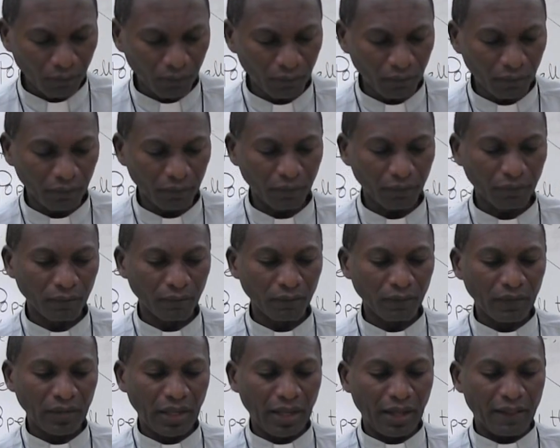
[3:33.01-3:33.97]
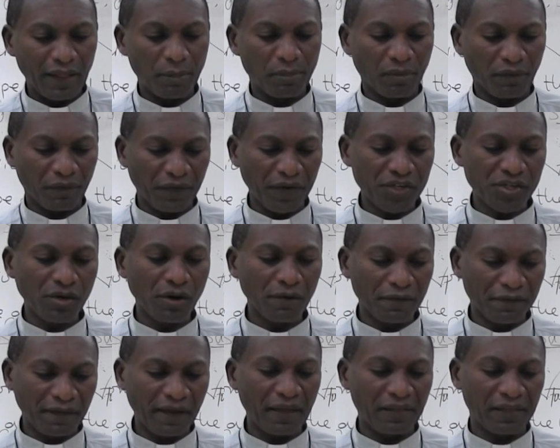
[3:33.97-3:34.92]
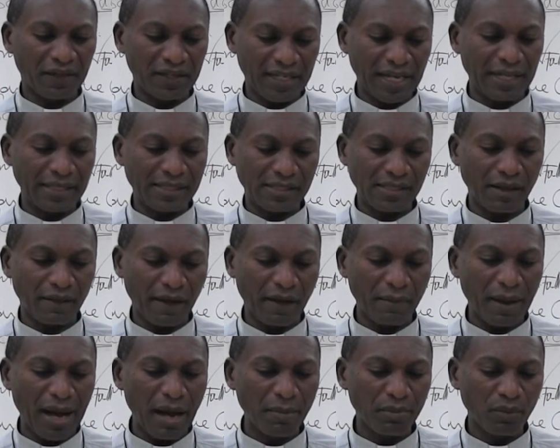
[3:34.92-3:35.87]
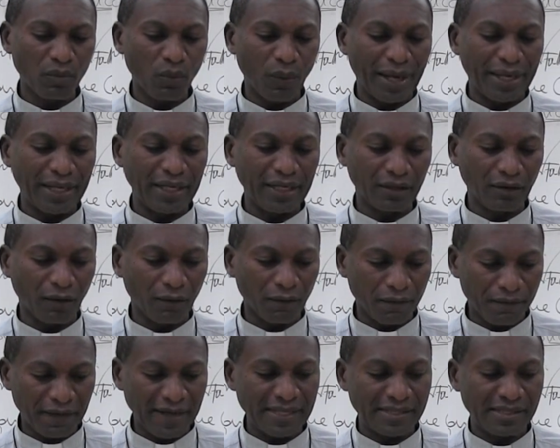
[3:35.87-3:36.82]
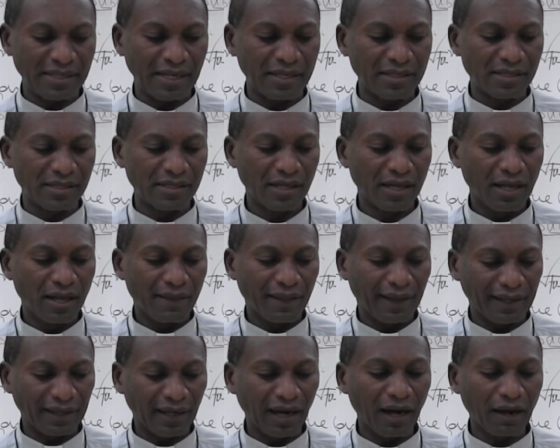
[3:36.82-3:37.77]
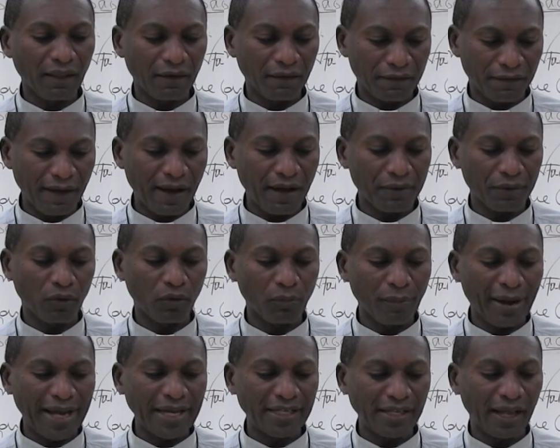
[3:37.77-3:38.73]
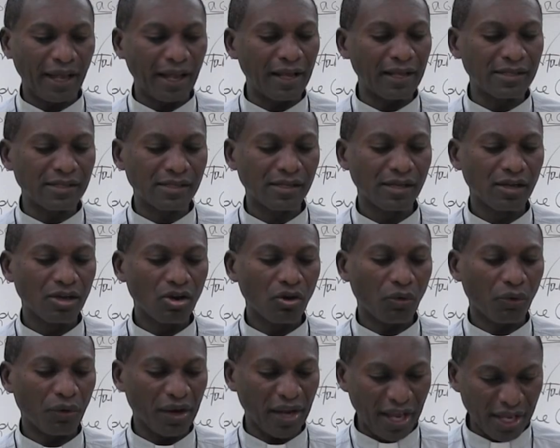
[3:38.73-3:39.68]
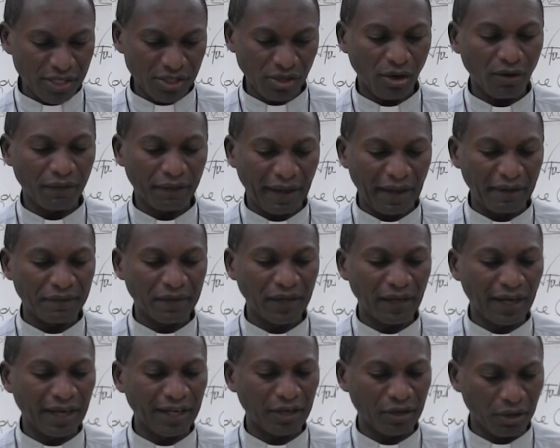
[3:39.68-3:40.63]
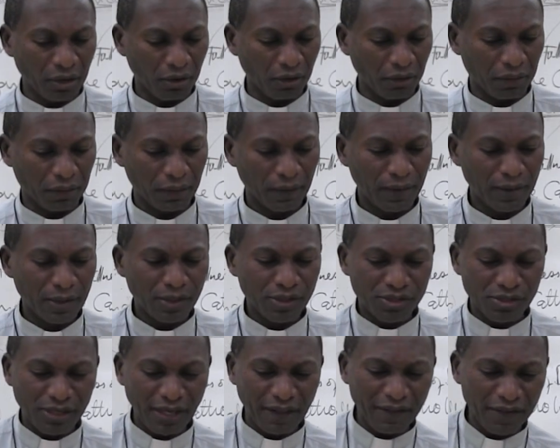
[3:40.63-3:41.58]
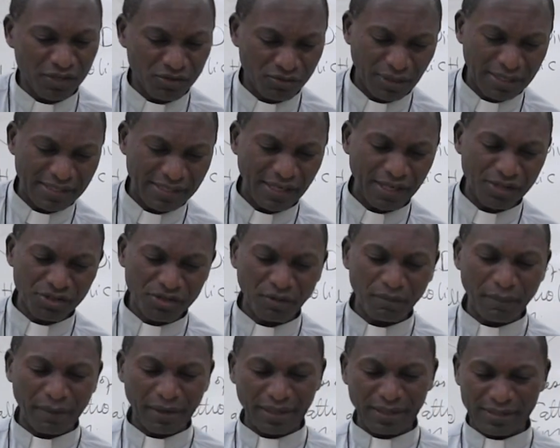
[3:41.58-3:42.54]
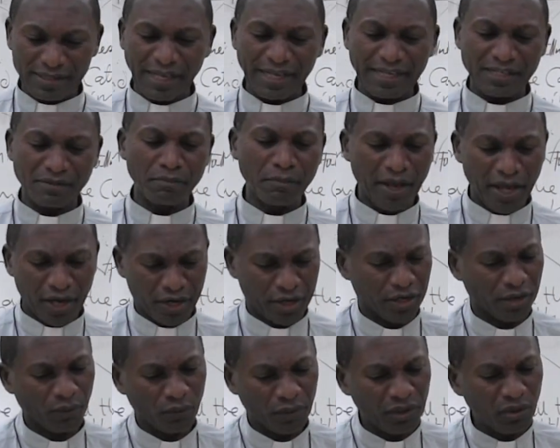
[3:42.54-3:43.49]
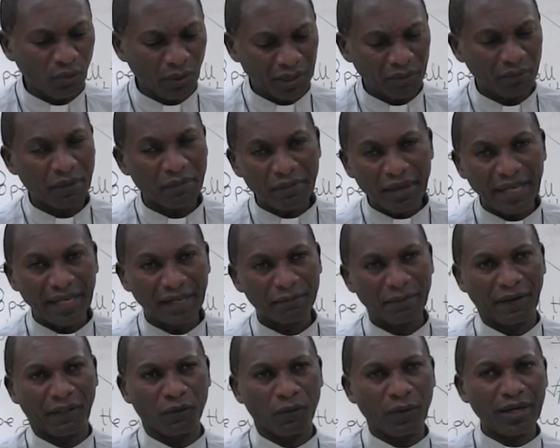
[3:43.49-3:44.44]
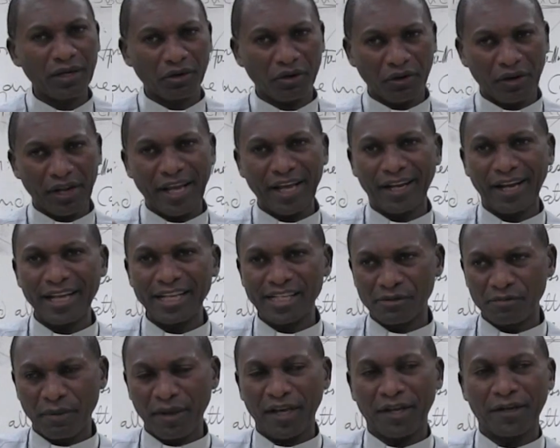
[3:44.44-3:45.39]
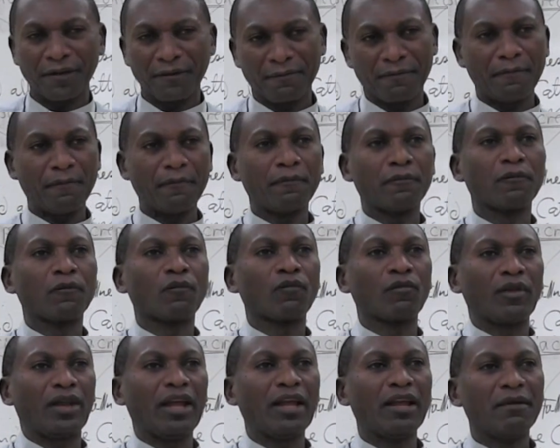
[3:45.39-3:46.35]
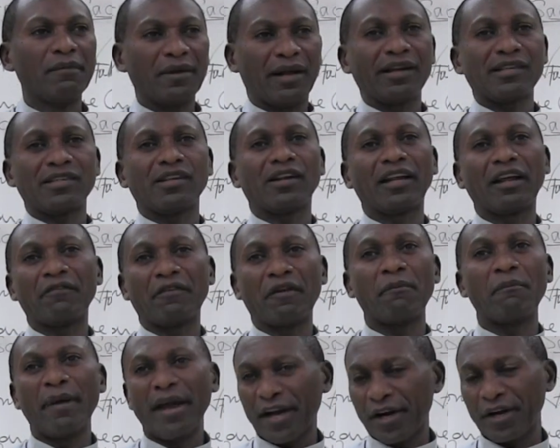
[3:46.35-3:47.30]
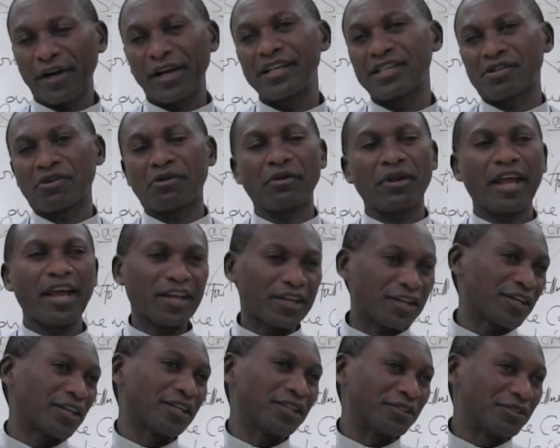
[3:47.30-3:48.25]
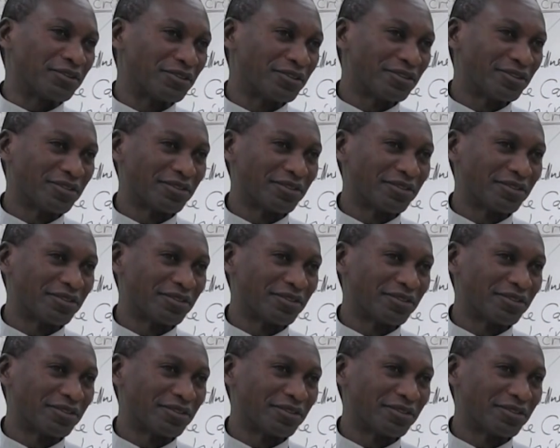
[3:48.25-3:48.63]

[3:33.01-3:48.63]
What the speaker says: The profession of faith takes them up when it confesses that God the Father Almighty is creator of heaven and earth. Today the translation says maker. We know what we mean, but the word creator is better. Because not every maker is creator.